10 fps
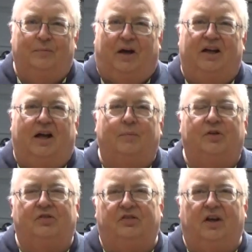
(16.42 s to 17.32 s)
My name
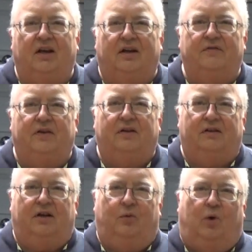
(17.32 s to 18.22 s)
is Steve
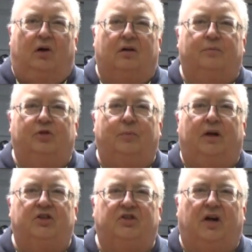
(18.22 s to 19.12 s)
and welcome to
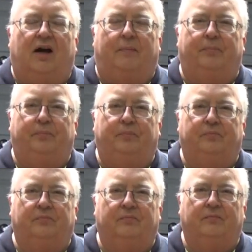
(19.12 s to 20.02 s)
my shop.
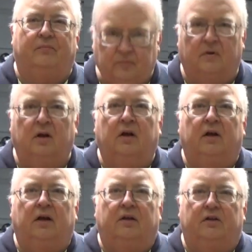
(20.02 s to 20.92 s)

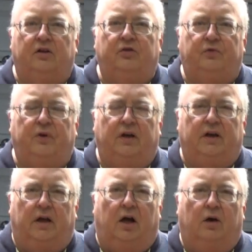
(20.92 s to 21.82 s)
This
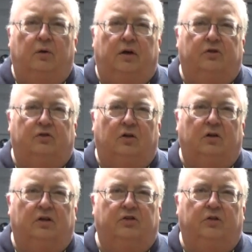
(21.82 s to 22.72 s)
video is
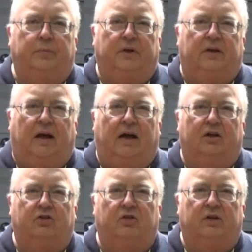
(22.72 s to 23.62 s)
going to be
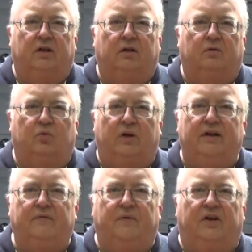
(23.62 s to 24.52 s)
actually a
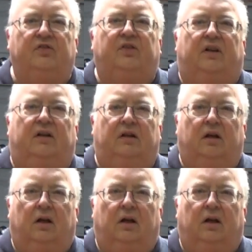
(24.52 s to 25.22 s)
revisit